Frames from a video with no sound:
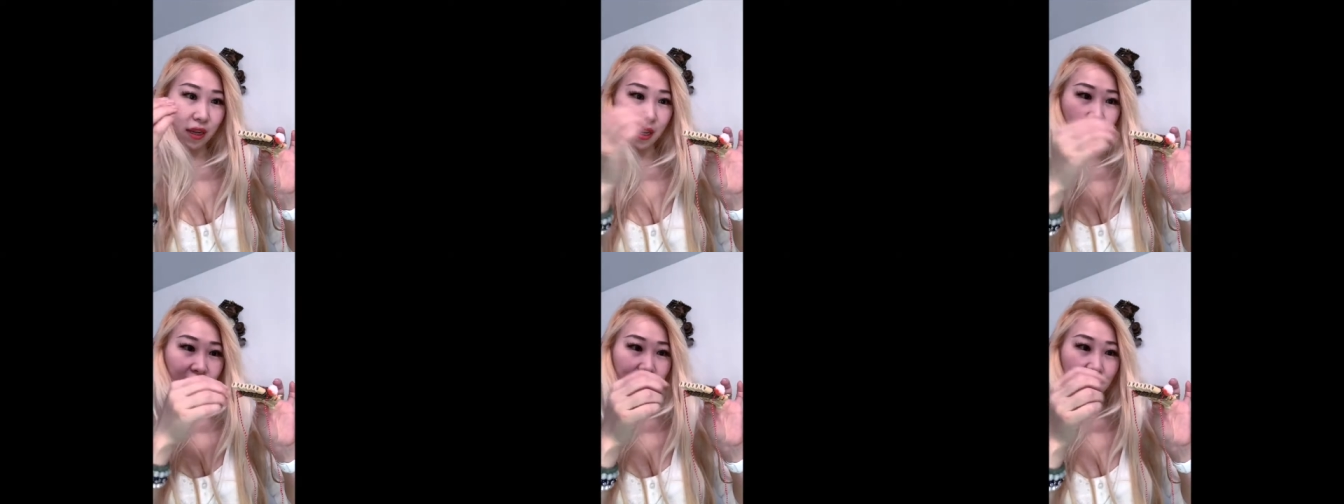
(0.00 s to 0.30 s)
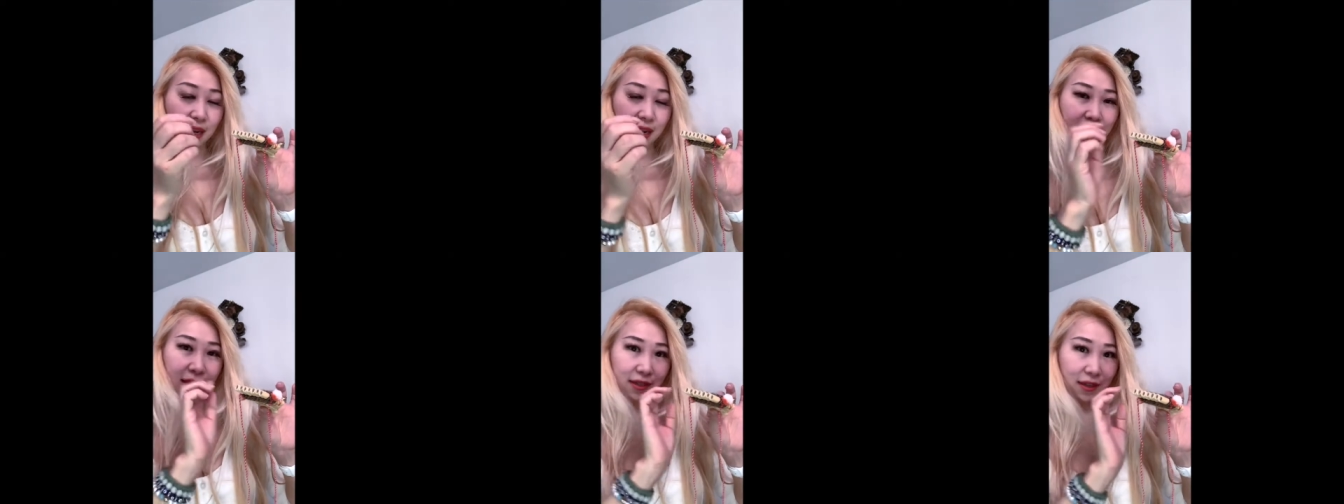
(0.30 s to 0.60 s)
in,
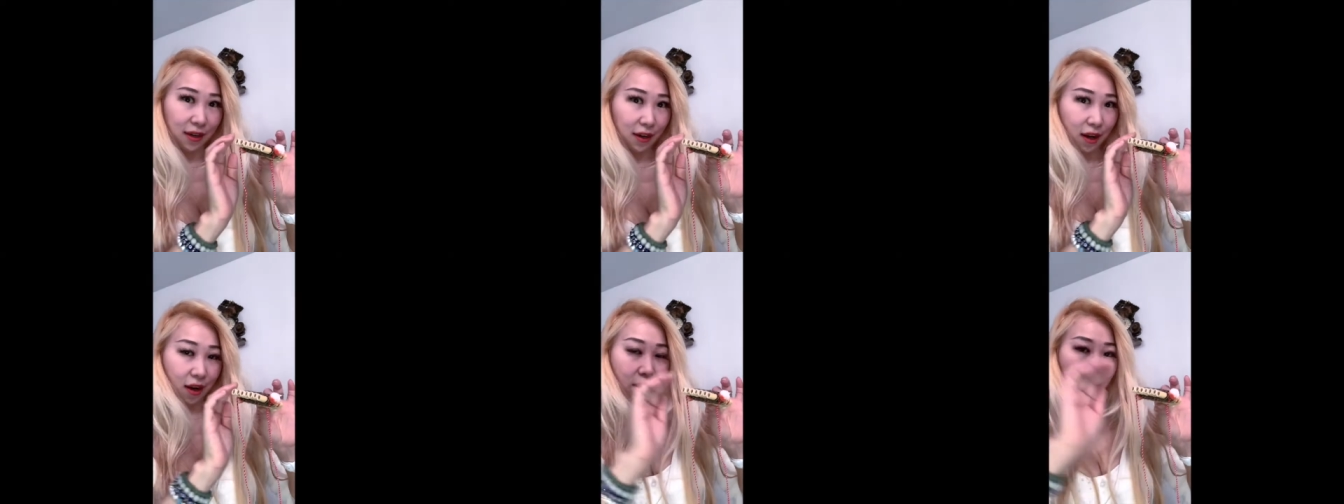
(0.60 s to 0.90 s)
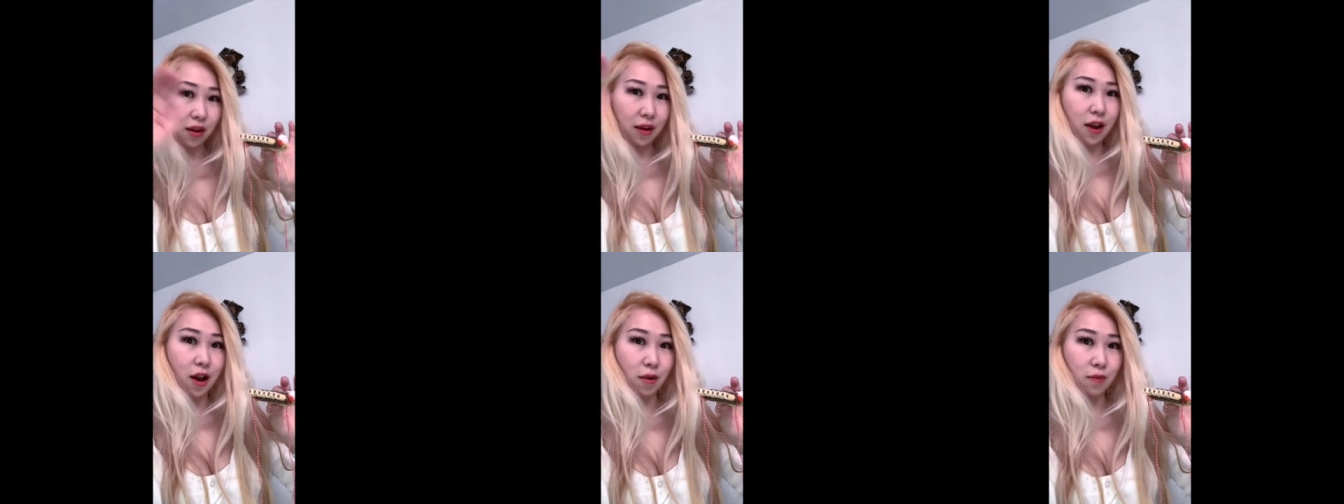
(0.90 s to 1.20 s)
I guess, and then it
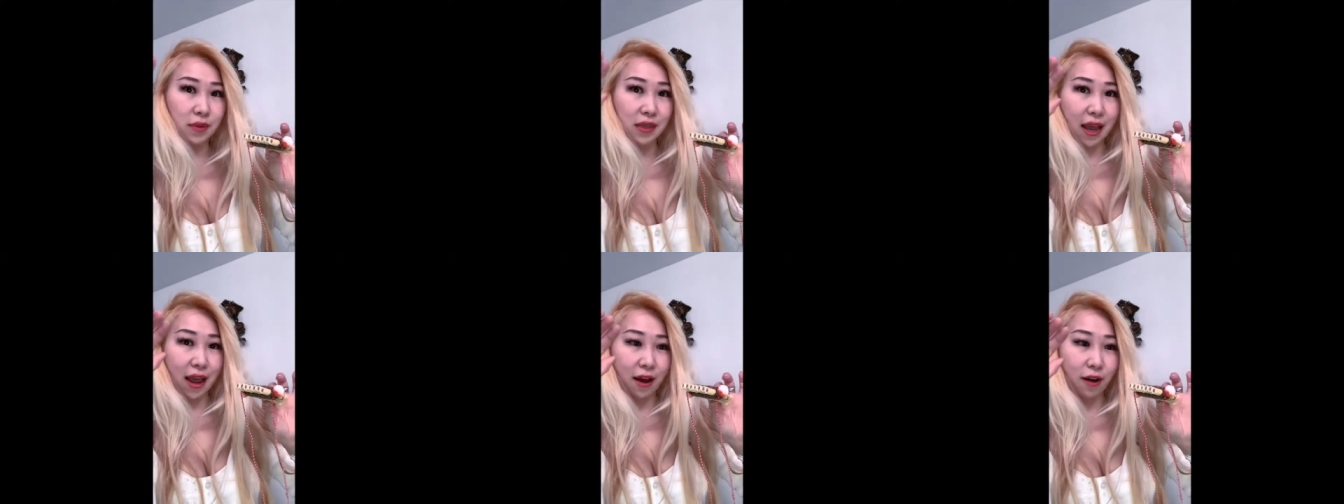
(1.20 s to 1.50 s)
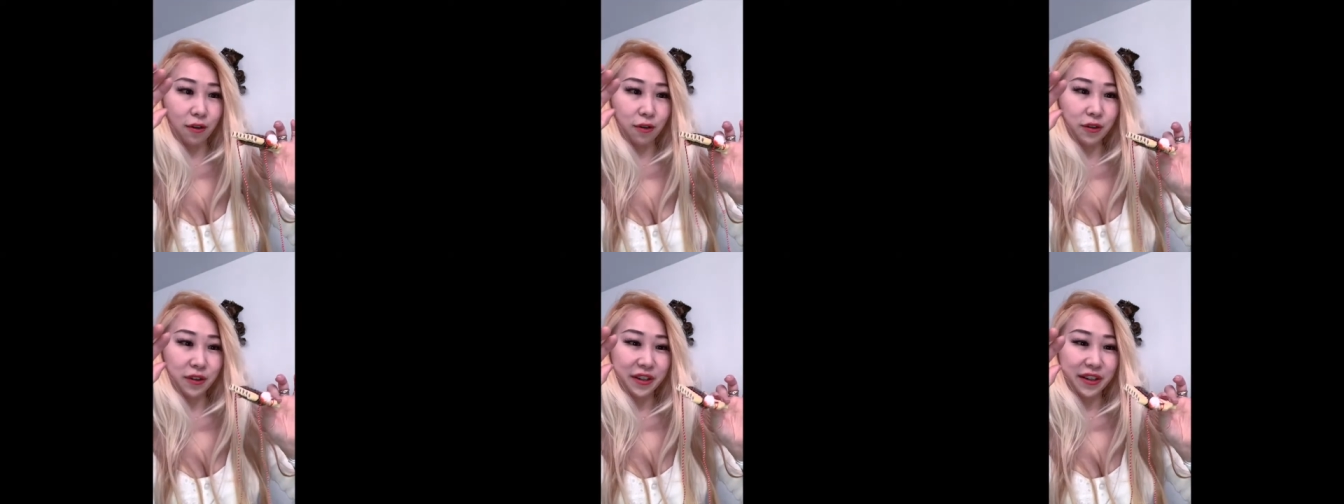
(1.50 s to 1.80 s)
comes
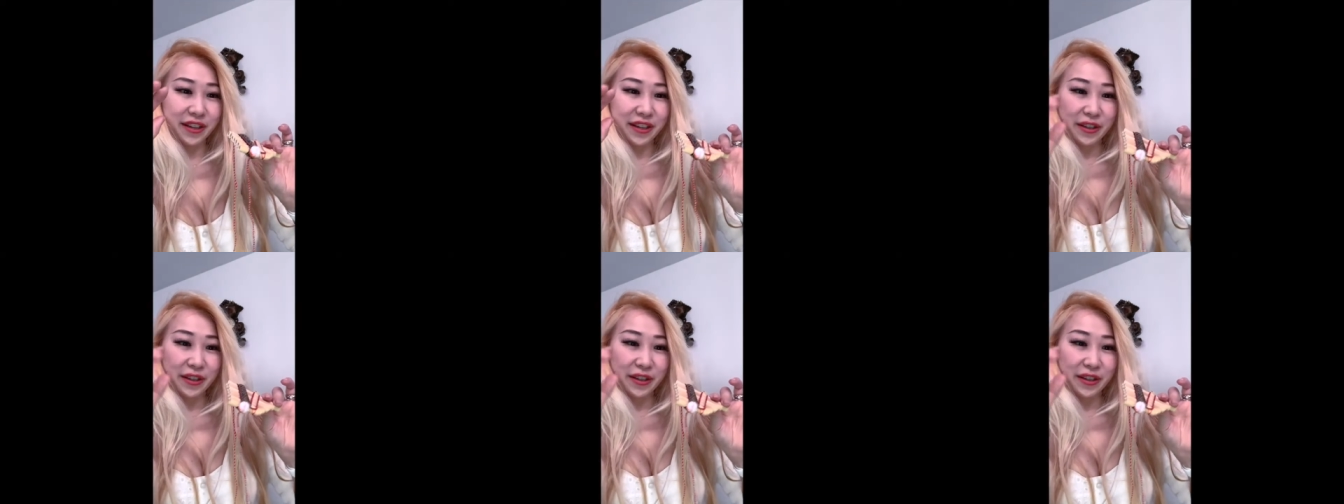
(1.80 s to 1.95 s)
out.